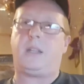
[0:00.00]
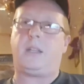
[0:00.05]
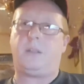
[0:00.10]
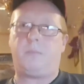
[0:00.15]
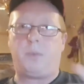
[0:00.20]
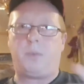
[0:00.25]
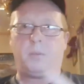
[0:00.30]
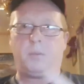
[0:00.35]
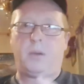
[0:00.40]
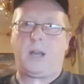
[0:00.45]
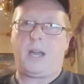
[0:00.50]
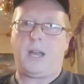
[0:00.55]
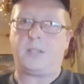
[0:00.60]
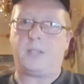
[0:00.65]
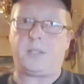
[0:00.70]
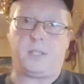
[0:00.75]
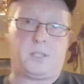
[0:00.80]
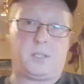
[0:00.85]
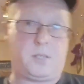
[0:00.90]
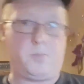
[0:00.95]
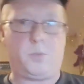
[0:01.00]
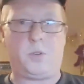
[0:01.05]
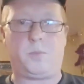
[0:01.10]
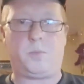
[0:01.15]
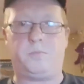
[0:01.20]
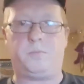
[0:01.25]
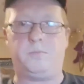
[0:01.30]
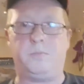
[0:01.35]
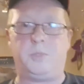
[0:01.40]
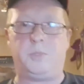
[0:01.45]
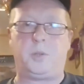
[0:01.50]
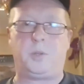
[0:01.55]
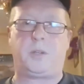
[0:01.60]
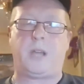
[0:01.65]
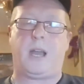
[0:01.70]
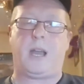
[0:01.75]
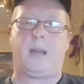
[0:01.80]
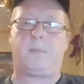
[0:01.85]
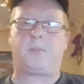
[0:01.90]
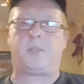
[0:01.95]
the bobble hats and some more new
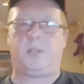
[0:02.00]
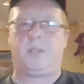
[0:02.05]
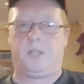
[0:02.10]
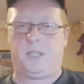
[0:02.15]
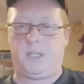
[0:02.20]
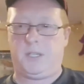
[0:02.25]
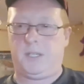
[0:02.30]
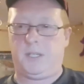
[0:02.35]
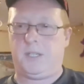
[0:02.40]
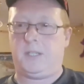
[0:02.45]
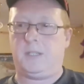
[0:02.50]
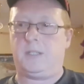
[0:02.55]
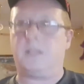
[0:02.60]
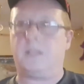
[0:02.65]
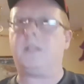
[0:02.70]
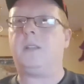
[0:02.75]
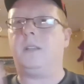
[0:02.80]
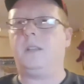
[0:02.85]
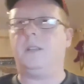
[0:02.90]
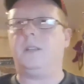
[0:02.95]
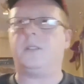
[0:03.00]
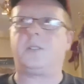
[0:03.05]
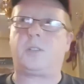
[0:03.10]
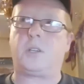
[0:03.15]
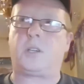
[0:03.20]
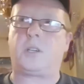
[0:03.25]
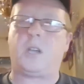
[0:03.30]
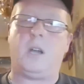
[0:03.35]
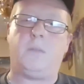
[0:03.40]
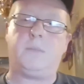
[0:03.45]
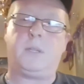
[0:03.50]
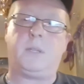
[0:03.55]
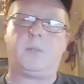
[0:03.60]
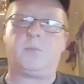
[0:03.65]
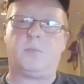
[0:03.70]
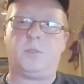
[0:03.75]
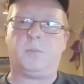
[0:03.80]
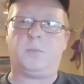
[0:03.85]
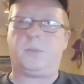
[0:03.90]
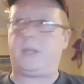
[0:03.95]
caps. To come, there
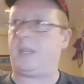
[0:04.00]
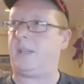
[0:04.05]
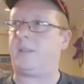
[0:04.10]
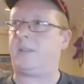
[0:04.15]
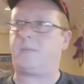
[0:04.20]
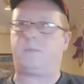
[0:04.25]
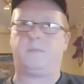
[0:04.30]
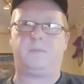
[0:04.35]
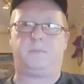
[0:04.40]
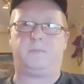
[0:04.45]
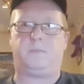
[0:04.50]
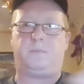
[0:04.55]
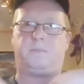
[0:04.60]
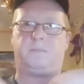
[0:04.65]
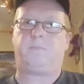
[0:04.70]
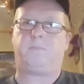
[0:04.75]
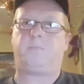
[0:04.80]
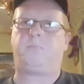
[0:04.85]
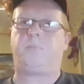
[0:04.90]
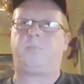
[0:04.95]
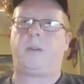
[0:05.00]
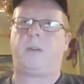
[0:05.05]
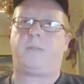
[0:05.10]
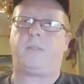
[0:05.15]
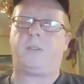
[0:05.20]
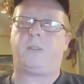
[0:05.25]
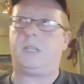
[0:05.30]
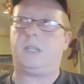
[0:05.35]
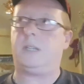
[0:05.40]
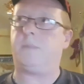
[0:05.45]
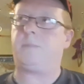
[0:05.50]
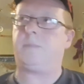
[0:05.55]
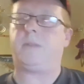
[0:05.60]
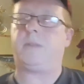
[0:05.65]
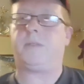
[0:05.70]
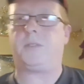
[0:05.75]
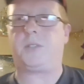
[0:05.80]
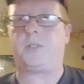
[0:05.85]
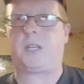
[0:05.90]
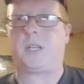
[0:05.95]
will be puffer
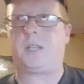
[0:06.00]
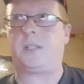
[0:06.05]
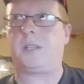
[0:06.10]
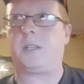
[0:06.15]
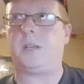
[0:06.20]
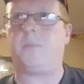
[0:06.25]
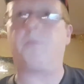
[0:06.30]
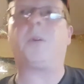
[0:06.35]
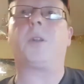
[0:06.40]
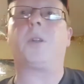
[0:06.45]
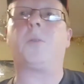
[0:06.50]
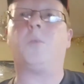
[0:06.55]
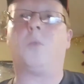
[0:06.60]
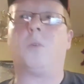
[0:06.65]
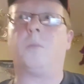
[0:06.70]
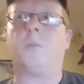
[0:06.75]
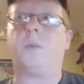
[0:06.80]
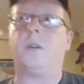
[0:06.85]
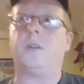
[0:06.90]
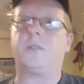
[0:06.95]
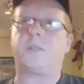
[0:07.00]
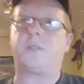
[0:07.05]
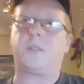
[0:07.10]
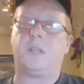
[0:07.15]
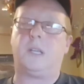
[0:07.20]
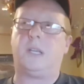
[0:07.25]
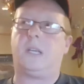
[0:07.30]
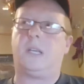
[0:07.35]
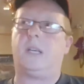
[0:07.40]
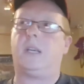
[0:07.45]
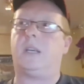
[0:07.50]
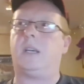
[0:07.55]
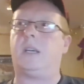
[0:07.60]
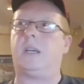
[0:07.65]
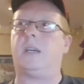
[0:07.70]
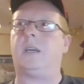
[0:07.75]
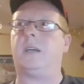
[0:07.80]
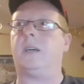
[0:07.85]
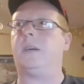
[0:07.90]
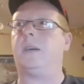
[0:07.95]
jackets, body warmers,
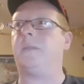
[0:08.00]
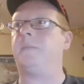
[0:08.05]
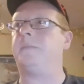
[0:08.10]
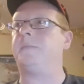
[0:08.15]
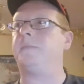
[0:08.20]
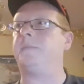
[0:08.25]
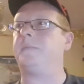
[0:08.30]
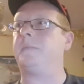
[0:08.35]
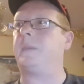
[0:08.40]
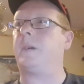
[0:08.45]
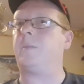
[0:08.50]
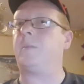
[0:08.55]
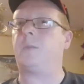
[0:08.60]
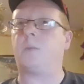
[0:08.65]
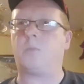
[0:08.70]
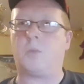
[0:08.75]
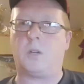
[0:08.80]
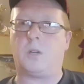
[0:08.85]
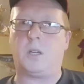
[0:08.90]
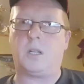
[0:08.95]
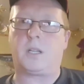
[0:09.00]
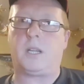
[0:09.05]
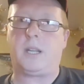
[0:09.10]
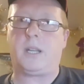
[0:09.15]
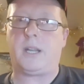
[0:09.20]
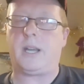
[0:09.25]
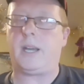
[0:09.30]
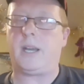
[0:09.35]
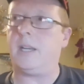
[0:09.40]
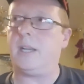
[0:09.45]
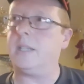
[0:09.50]
and we were looking at